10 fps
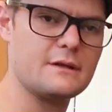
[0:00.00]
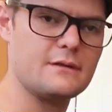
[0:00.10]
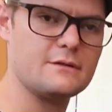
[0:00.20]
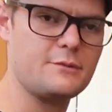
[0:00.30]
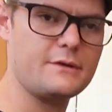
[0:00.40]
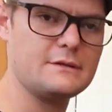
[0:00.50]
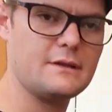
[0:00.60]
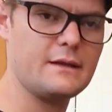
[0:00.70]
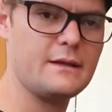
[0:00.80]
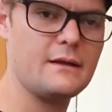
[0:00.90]
little springs in
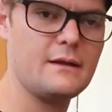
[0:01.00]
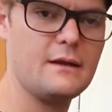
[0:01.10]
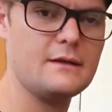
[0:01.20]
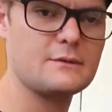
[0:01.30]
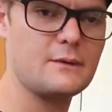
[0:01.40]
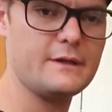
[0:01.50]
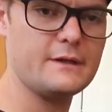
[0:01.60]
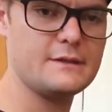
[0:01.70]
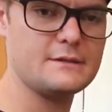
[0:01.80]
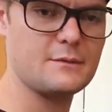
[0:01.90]
there. It's quite
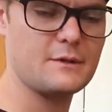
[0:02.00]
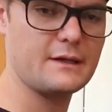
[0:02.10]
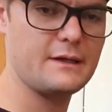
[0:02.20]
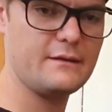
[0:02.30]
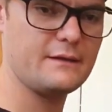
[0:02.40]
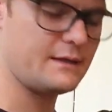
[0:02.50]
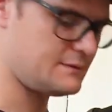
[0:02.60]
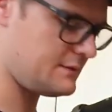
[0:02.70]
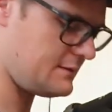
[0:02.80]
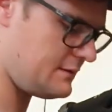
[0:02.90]
dirty, so I'm going to clean that.